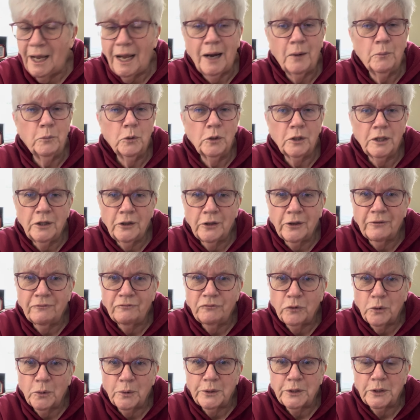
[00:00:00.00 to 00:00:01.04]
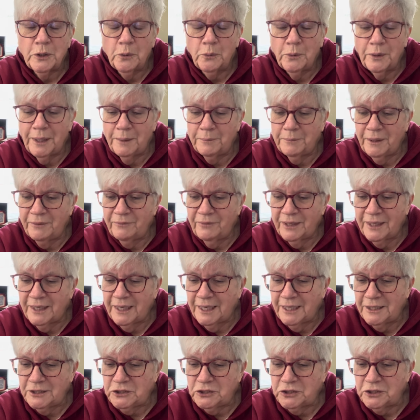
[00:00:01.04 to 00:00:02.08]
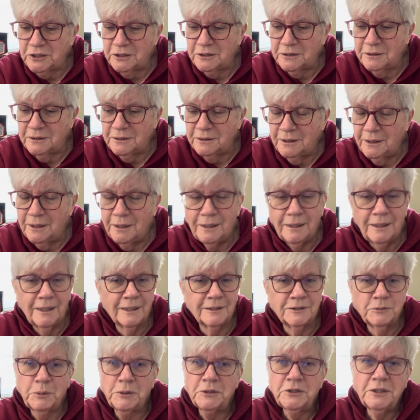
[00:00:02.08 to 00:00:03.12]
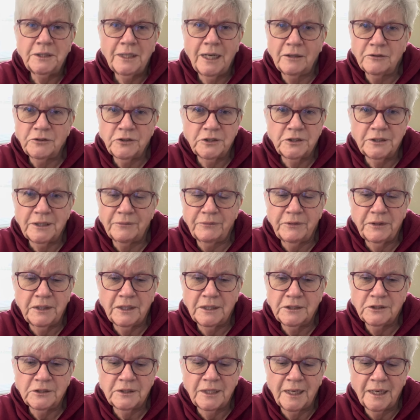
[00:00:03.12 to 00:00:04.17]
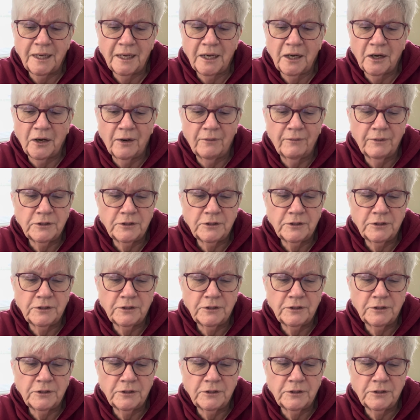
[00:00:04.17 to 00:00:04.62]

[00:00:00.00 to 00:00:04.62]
I'm really looking forward to going on my vacation, especially now since everything's taken care of.